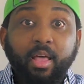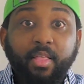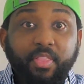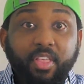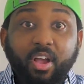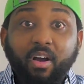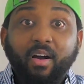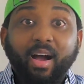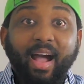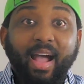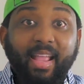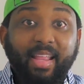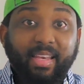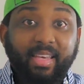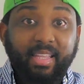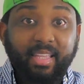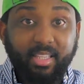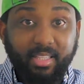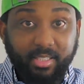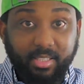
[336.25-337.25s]
there are
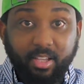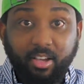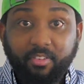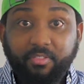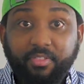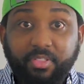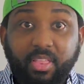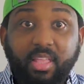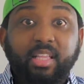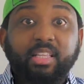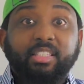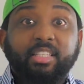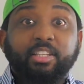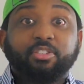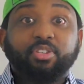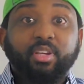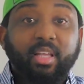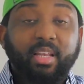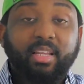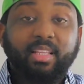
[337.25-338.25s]
ideas of things
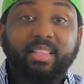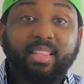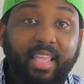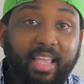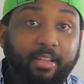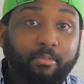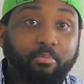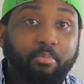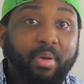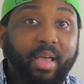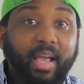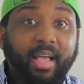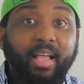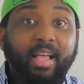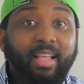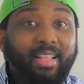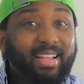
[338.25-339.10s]
that you're gonna think back